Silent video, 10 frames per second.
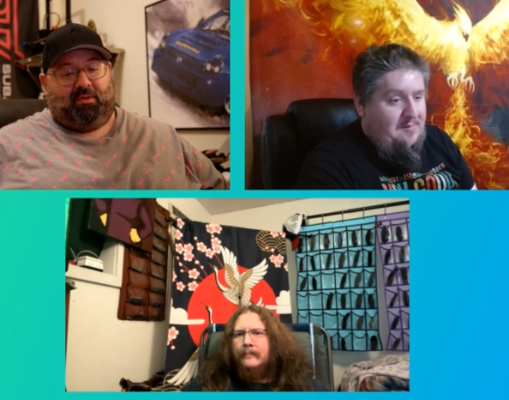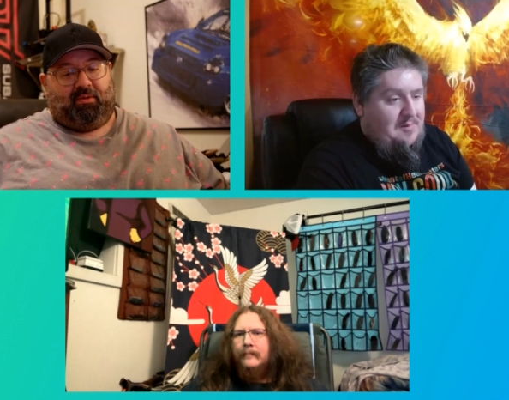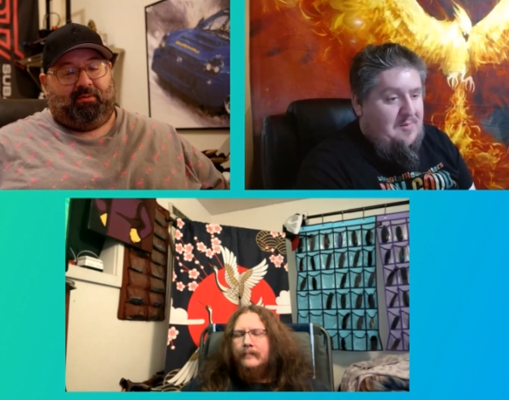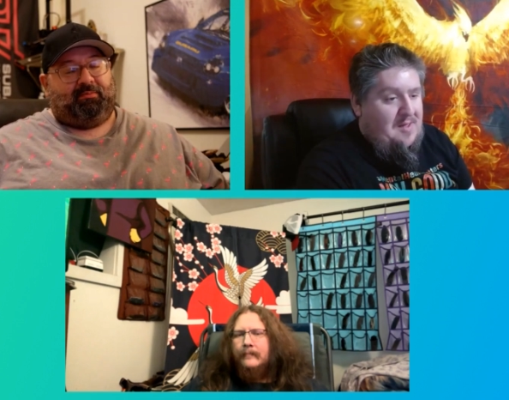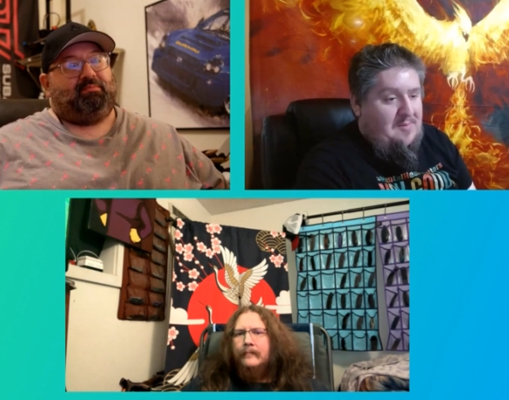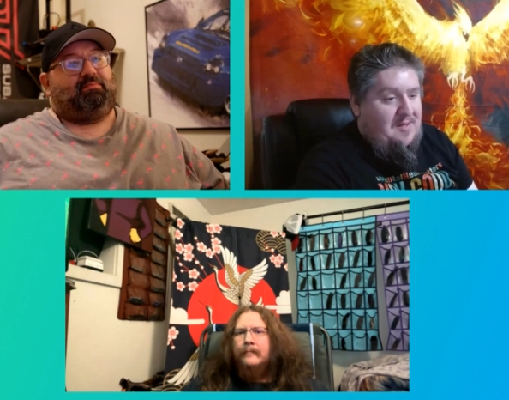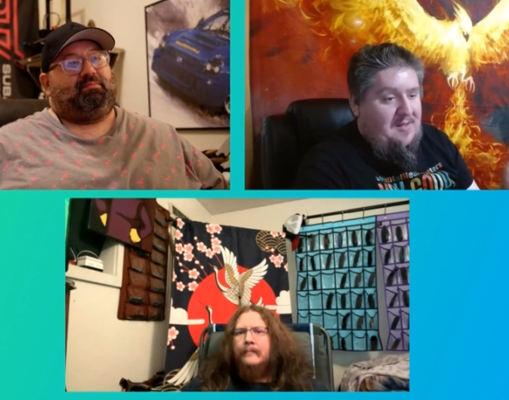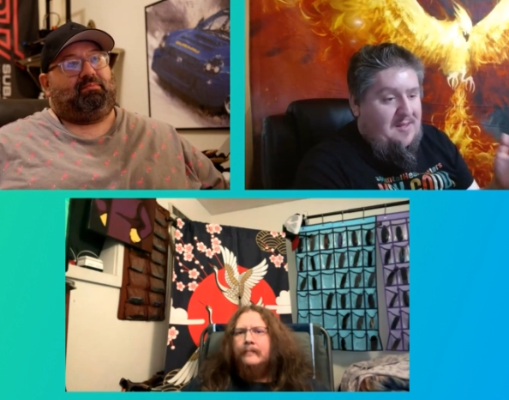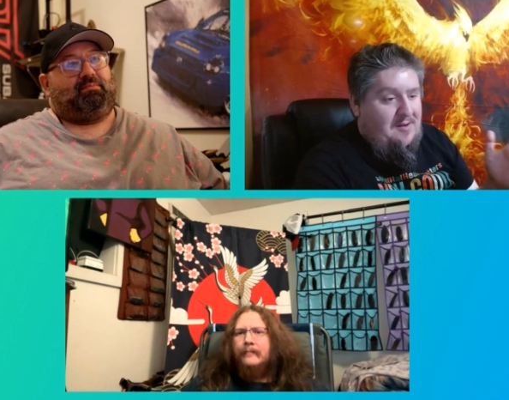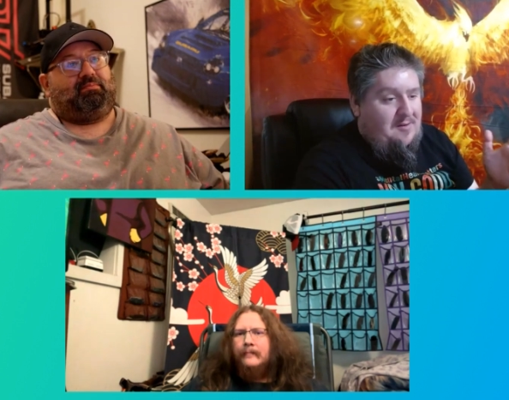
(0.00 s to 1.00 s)
Speaker 1: But
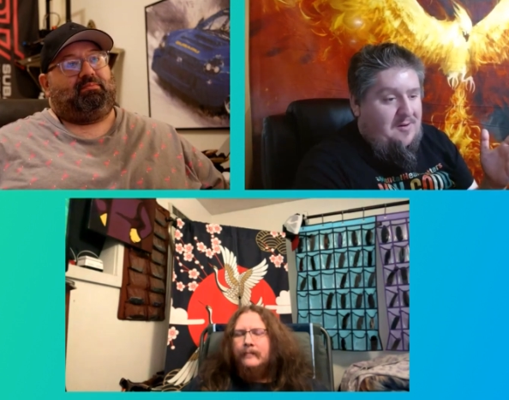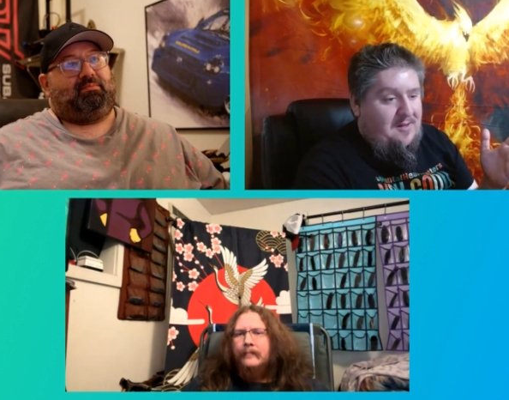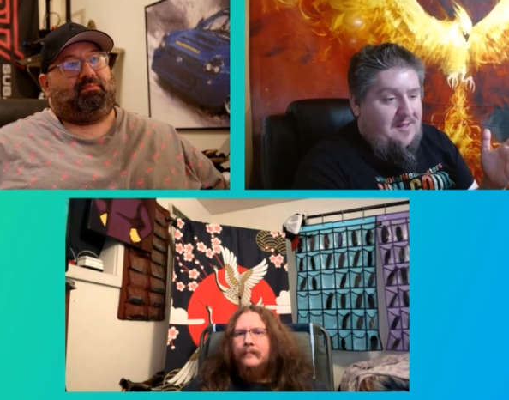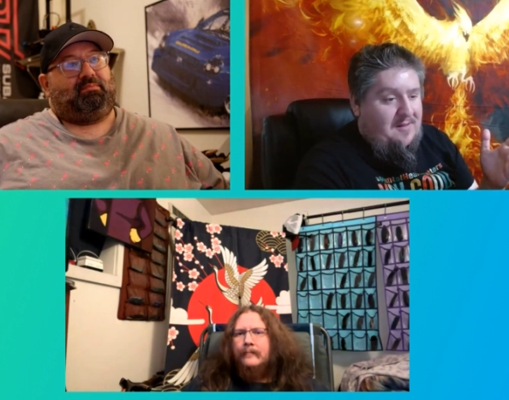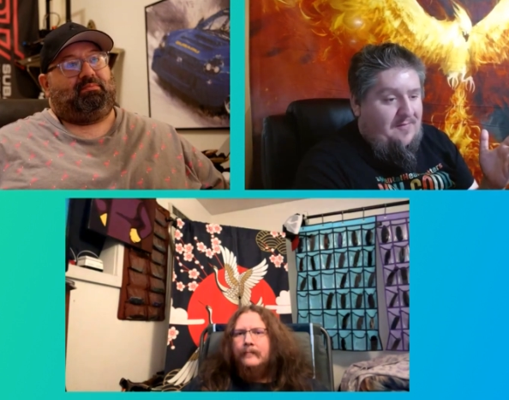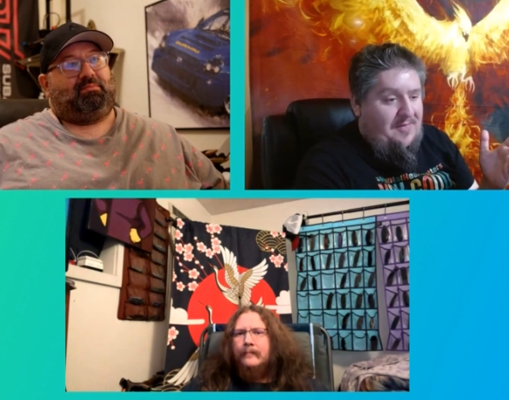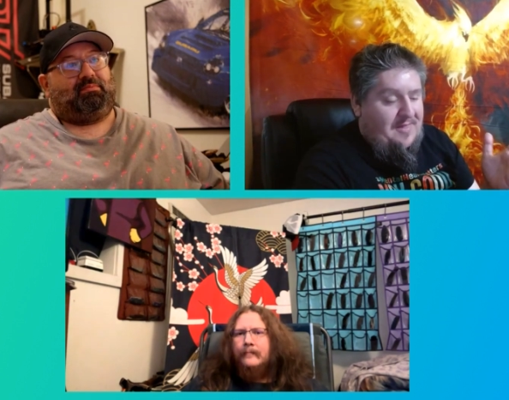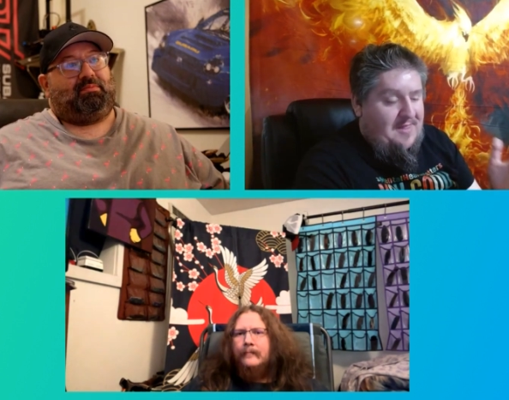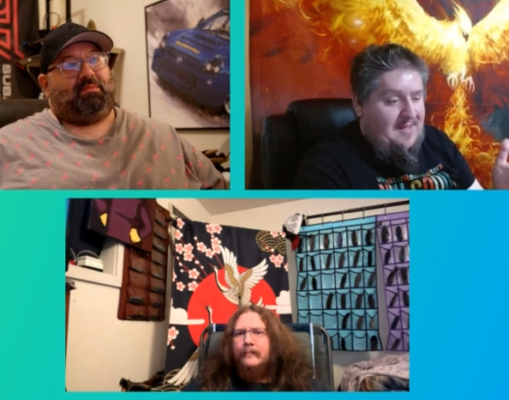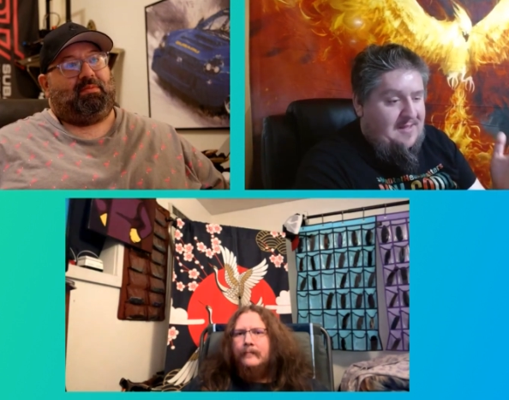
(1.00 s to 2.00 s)
maybe hearing like
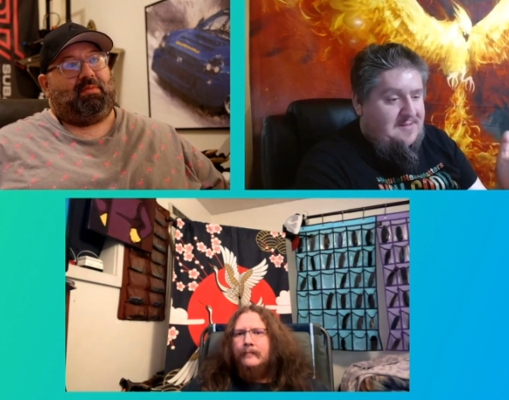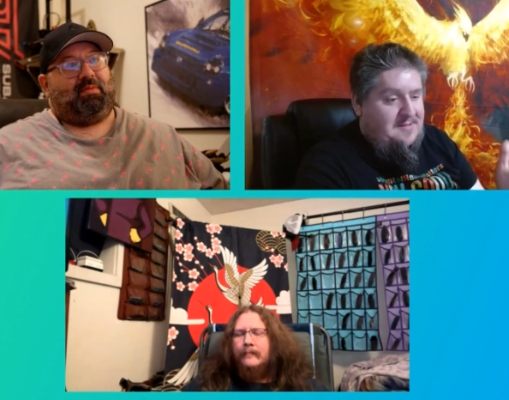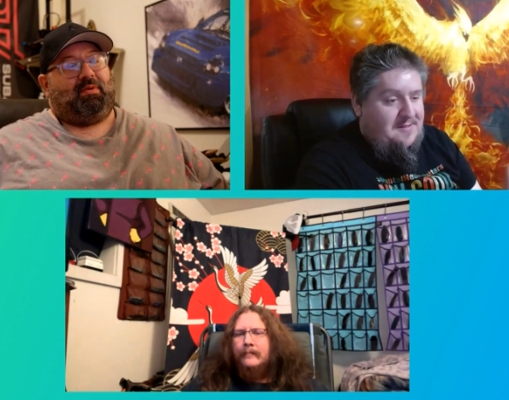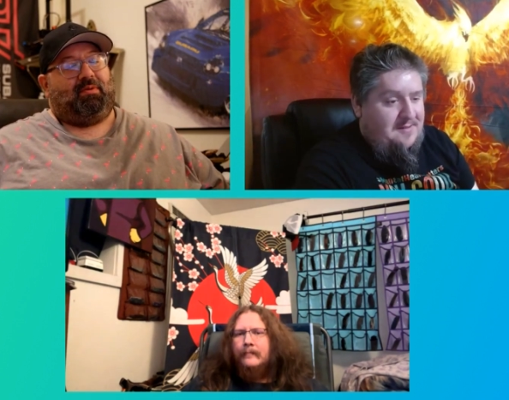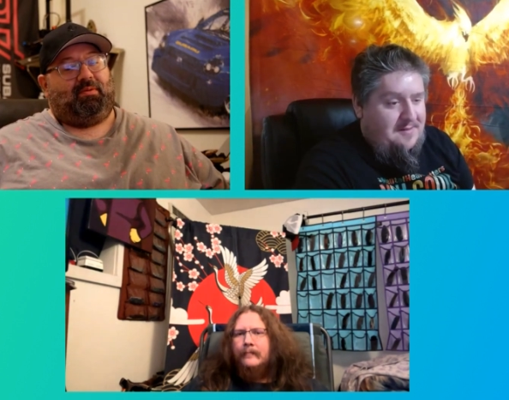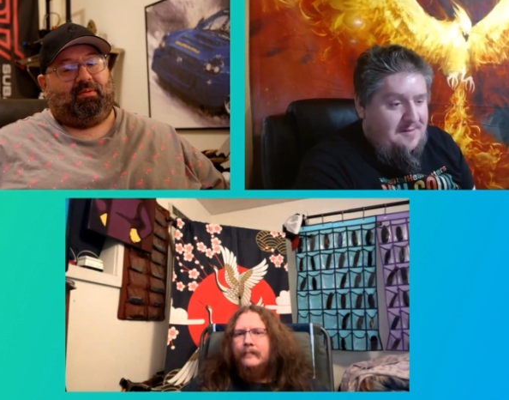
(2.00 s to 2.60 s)
this,